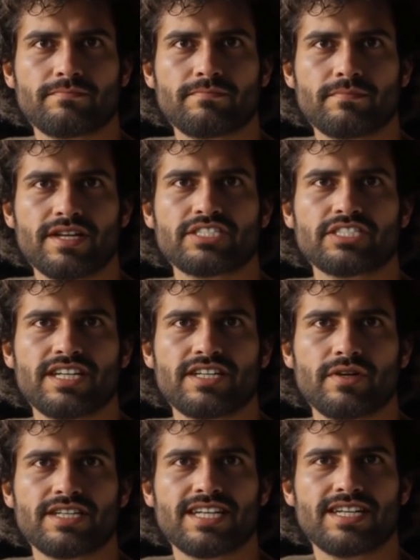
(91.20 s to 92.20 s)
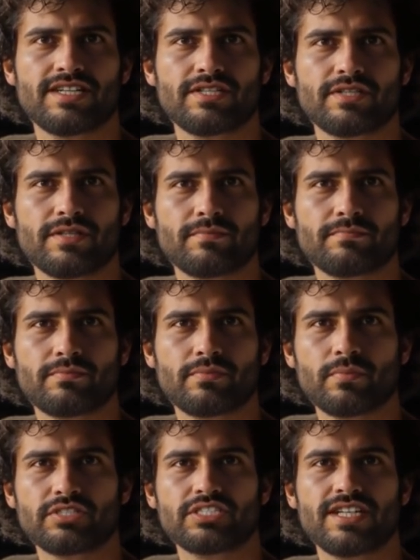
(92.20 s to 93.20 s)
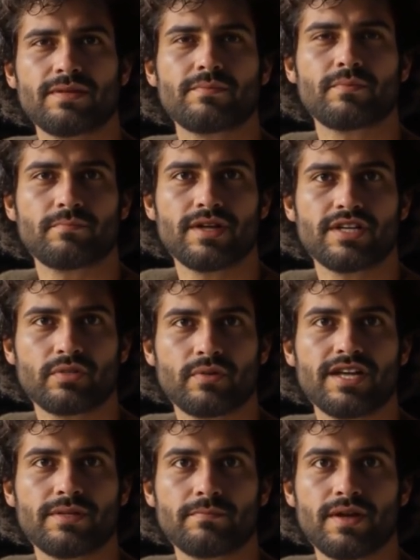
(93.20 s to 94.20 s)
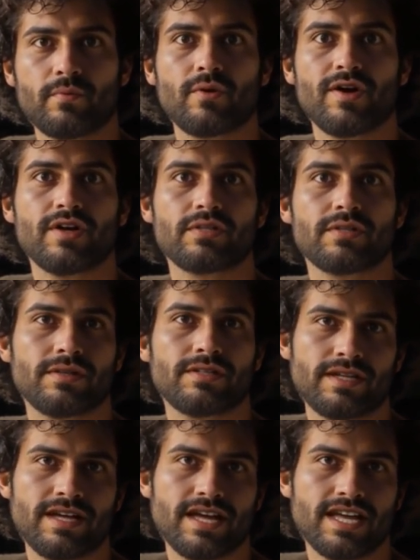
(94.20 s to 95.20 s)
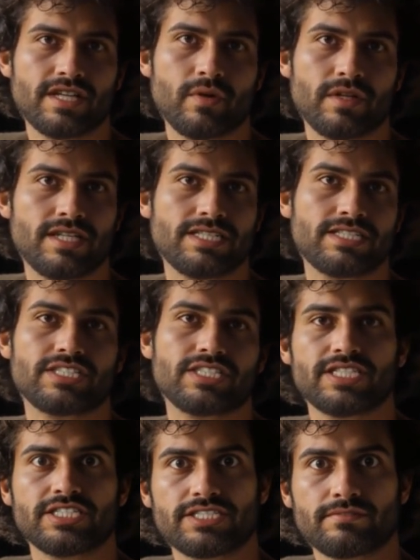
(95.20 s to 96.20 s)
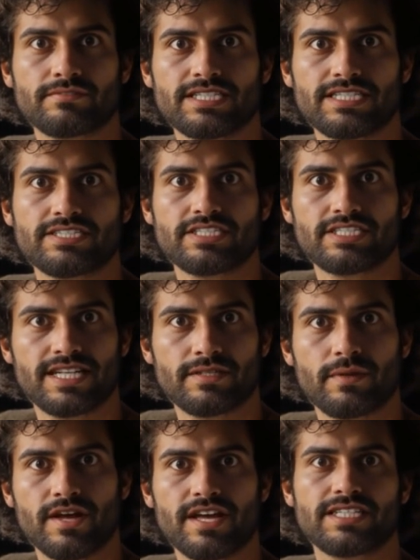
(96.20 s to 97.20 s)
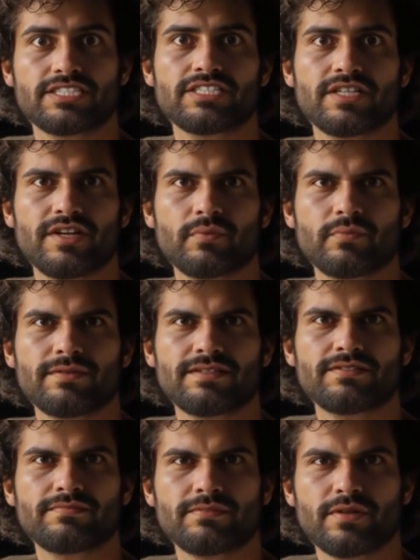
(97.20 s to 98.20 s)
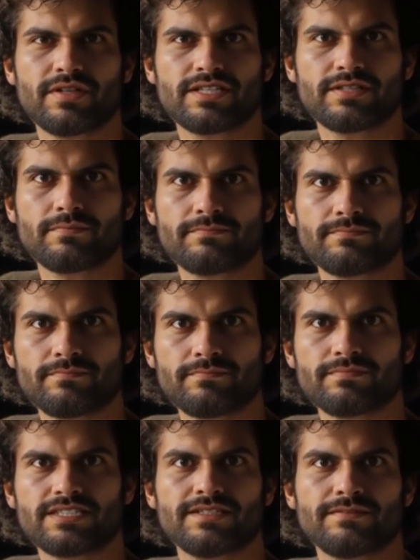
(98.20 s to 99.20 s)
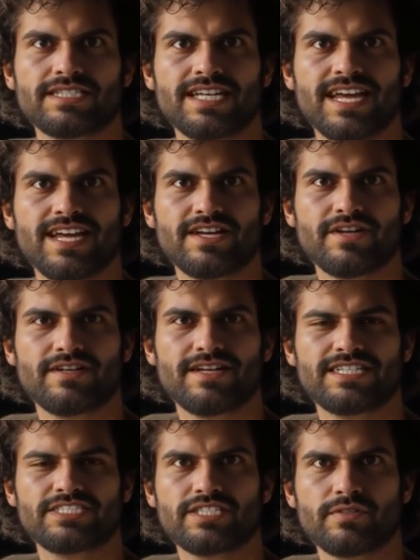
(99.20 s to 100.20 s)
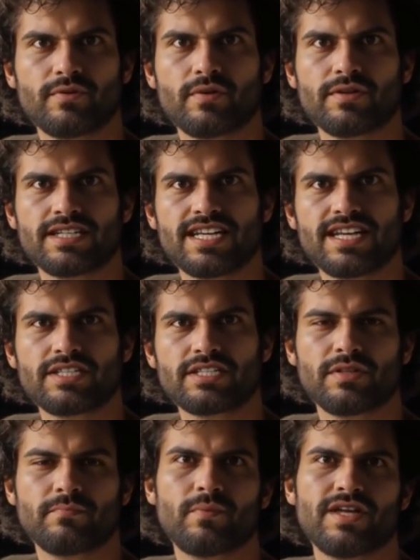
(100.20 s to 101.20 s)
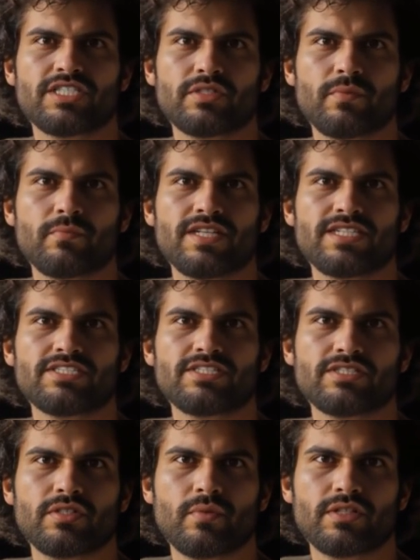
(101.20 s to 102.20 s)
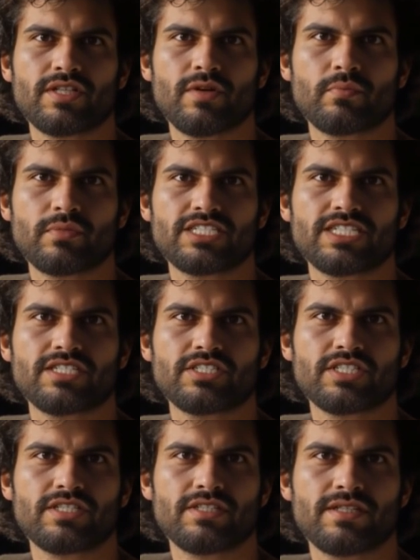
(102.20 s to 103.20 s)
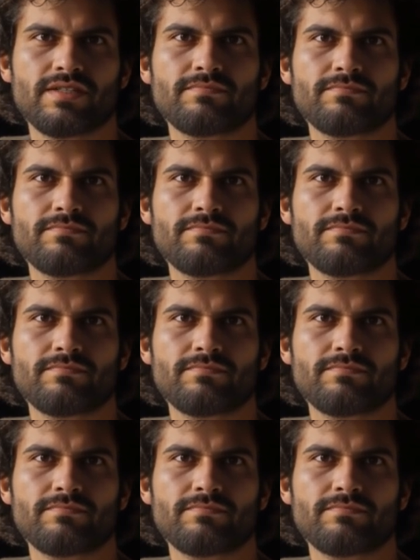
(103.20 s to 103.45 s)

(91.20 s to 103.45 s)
By channeling air through a chamber pressurized by water, I created a system that could stabilize tone and volume. Think of it now as an early air compressor linked to acoustic engineering.